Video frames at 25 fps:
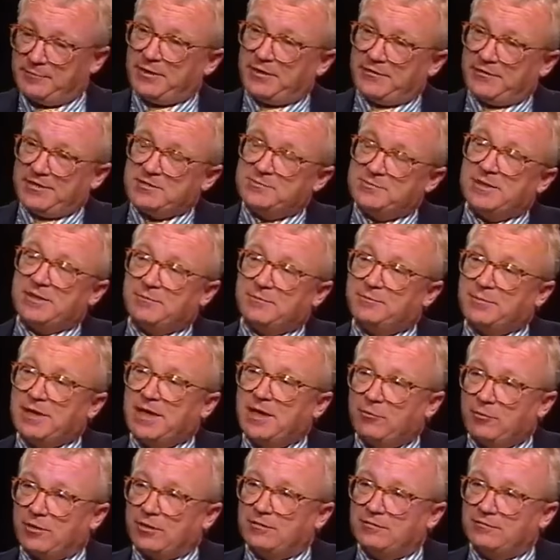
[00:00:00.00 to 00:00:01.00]
Party has been in
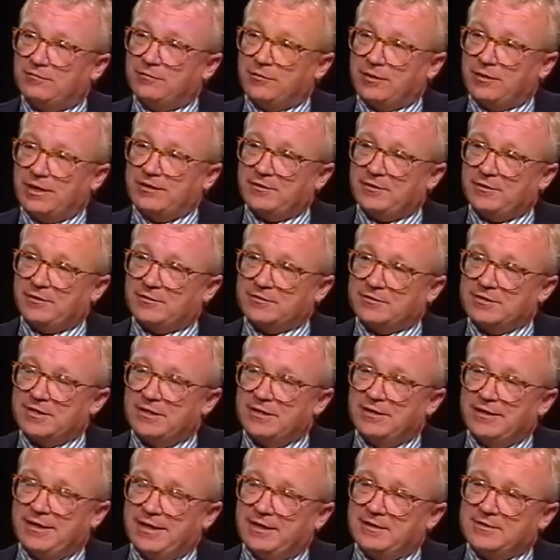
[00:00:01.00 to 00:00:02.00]
power for 8 years.
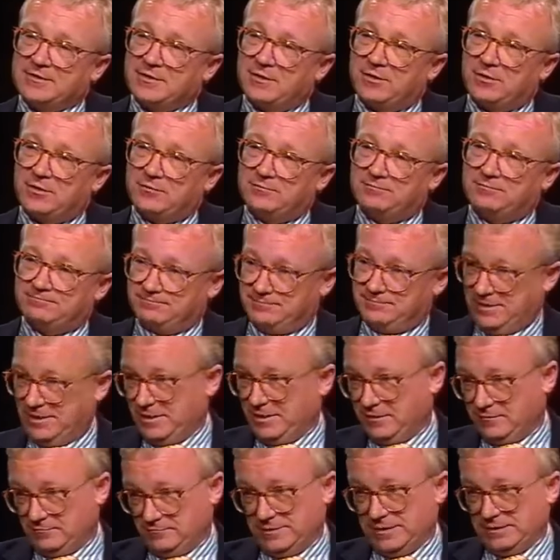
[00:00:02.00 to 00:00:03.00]
And so, you
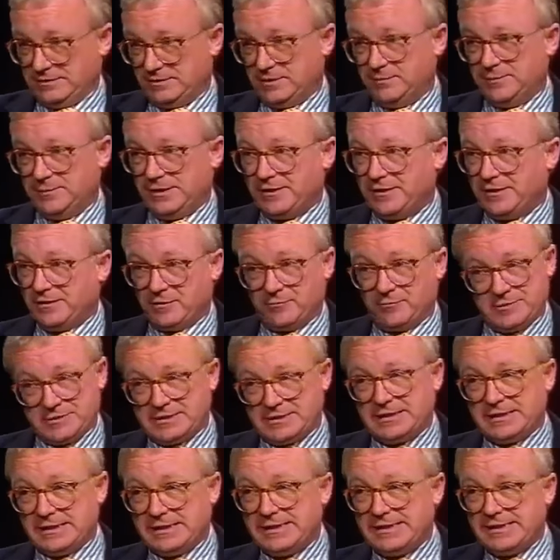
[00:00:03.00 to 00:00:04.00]
know, when Jimmy Carter was
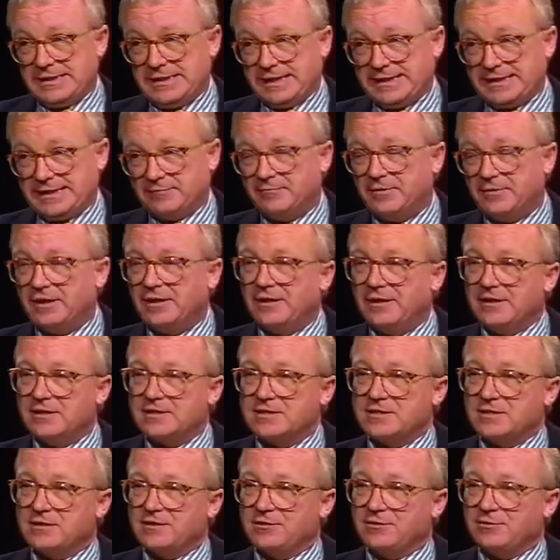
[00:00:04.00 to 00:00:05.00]
in, he got it.
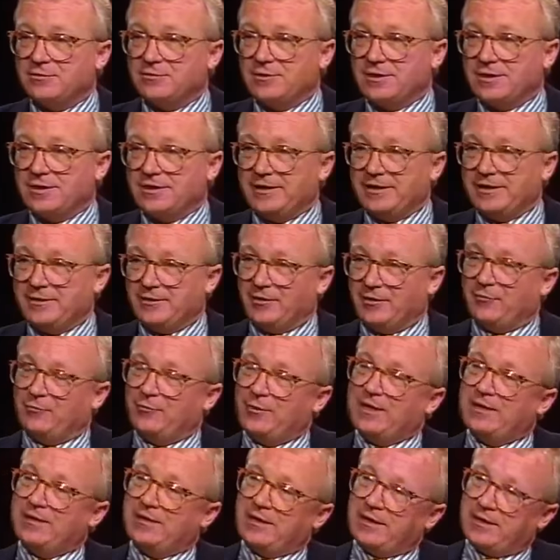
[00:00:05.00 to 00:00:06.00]
So, you know,
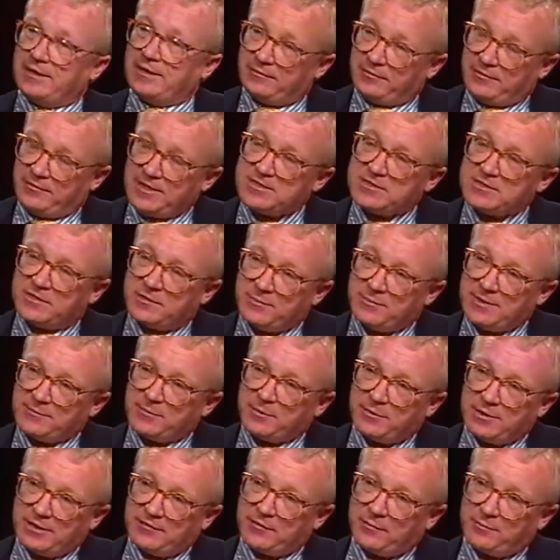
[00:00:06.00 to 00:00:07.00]
these are the
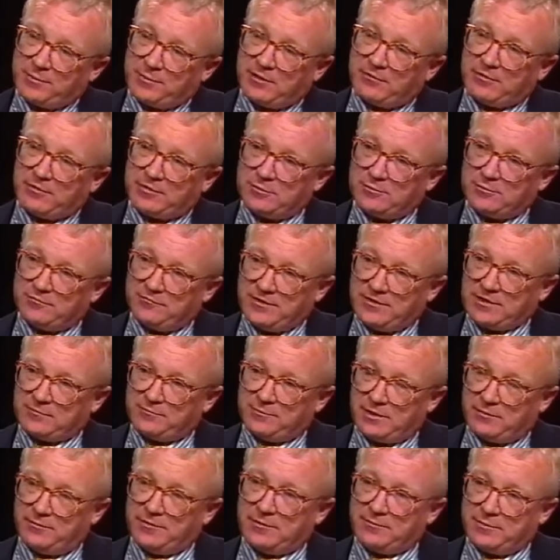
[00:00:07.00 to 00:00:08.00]
people who have the power to
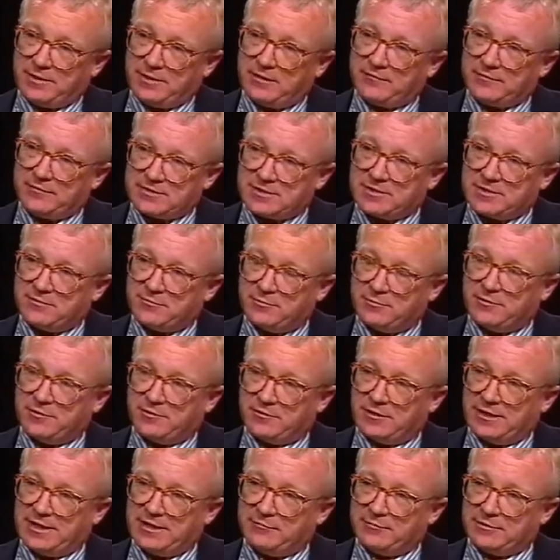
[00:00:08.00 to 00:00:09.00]
affect public policy through
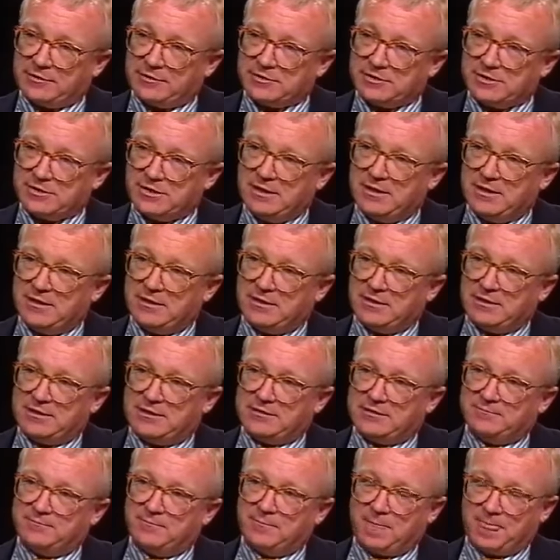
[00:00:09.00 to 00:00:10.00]
their language.
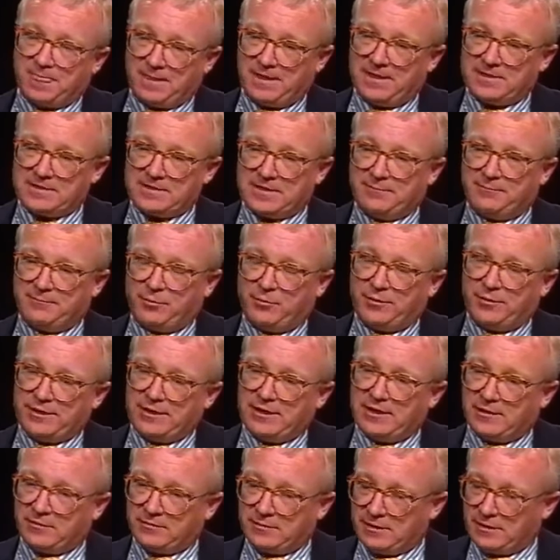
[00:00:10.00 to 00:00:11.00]
As I point
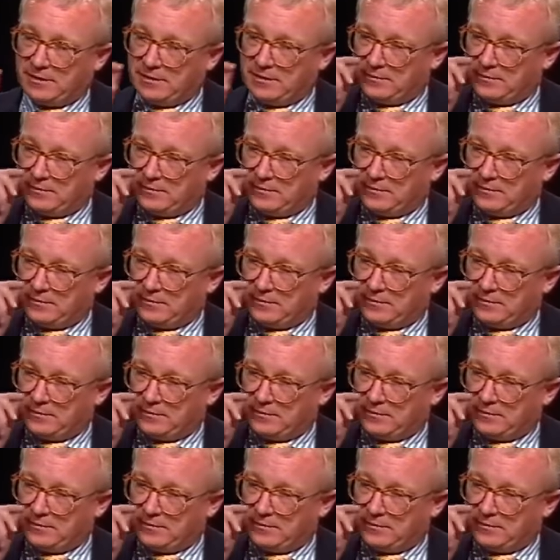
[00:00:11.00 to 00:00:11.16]
out,